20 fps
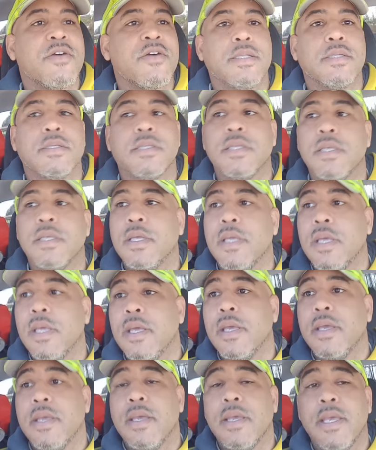
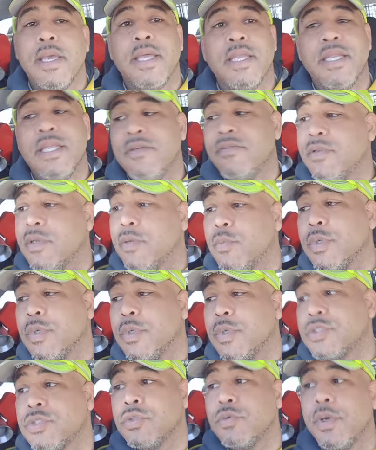And even with
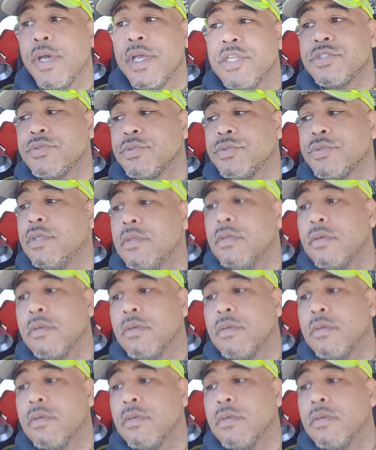the two-way street,